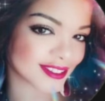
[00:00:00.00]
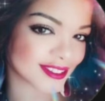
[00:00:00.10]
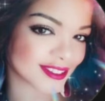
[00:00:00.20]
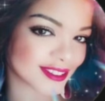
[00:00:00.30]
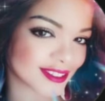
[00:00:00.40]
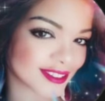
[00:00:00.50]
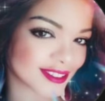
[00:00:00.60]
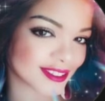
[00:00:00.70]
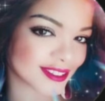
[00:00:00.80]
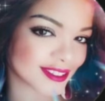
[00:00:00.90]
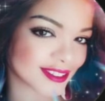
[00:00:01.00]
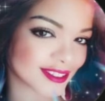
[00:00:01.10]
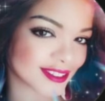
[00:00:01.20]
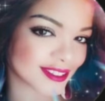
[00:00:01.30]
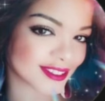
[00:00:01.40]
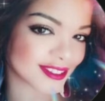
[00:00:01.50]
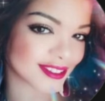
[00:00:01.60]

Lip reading: (no one is talking)